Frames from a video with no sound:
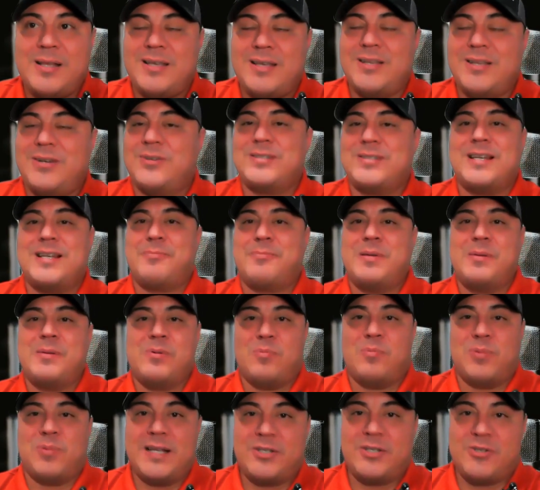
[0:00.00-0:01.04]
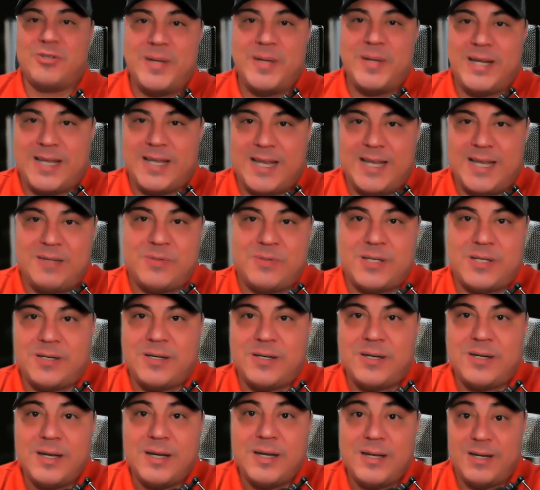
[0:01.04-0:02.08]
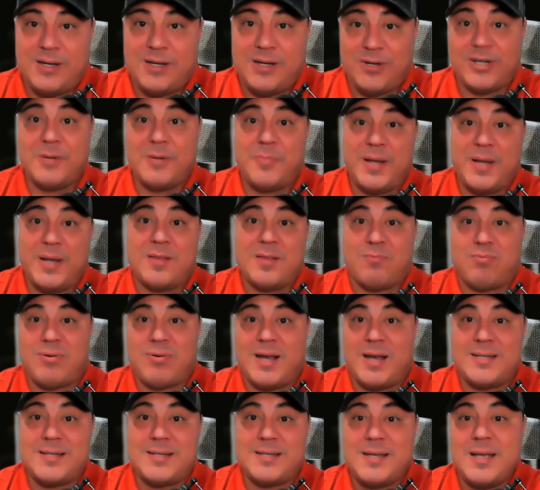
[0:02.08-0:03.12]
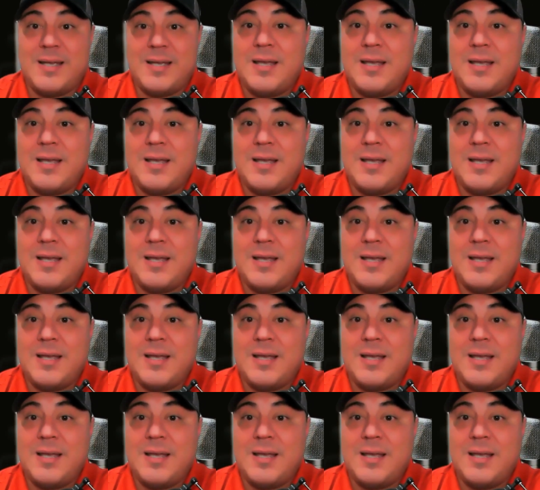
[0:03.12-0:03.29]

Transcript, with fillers: You know, it's like people play too many games here, and they're going to pay the price